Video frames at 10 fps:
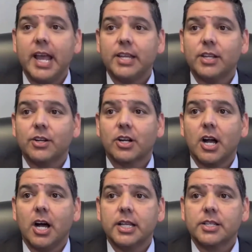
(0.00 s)
EPA, your
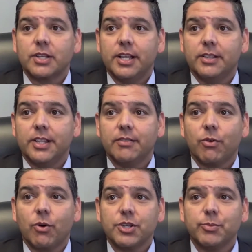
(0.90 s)
colleagues,
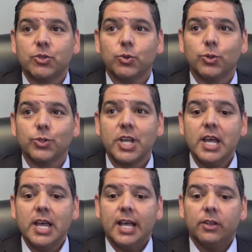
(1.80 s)
and the enforcement
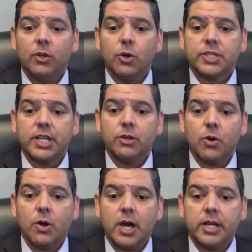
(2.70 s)
tools, and those
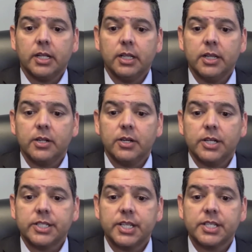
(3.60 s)
that know how to
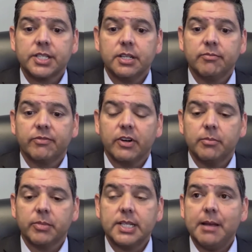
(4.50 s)
clear a system
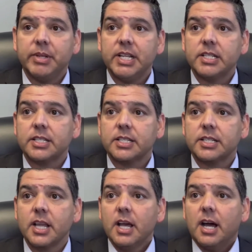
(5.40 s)
from
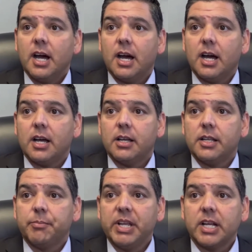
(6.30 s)
contaminants,
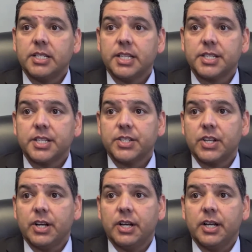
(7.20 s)
because
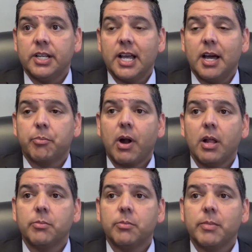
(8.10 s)
this is a
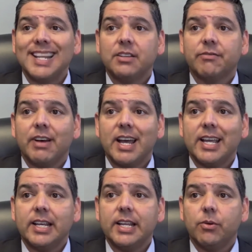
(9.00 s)
problem
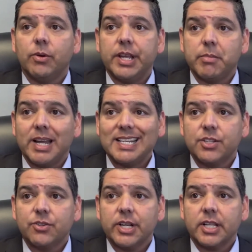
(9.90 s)
identified in
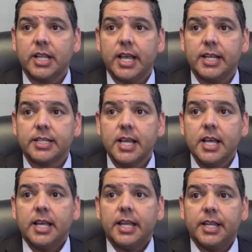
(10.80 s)
my district
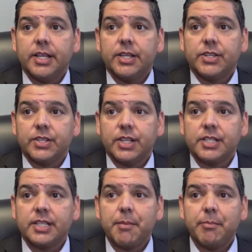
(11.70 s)
that is
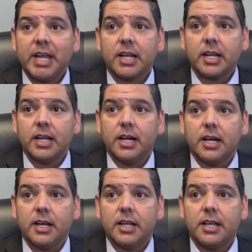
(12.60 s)
systemic,
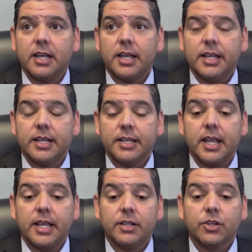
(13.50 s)

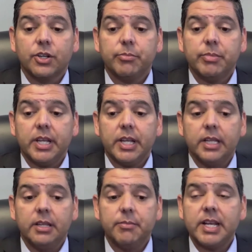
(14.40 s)
and could
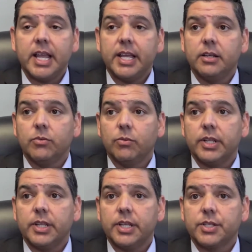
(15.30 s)
be eliminated
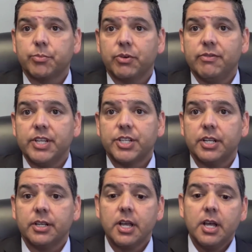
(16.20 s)
with this
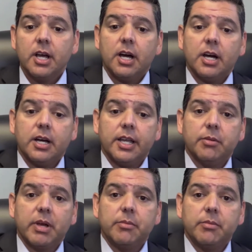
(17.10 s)
provision
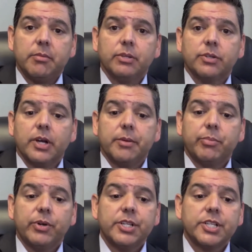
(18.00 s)
in my bill.
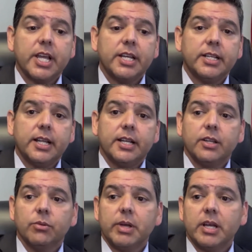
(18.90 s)
So I appreciate it,
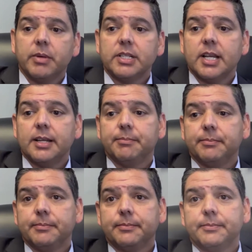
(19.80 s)
and I yield back my
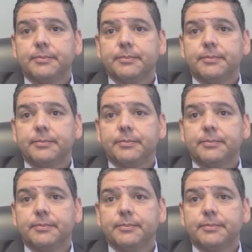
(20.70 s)
time.